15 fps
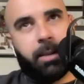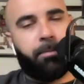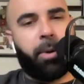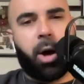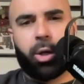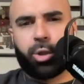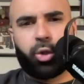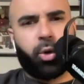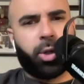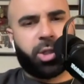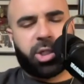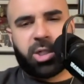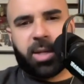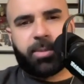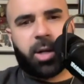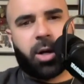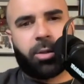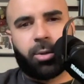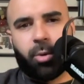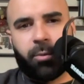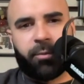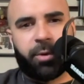Paul George, and James
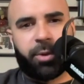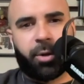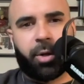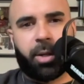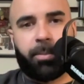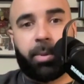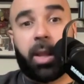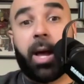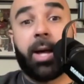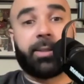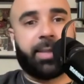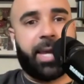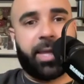Harden going for 30-plus.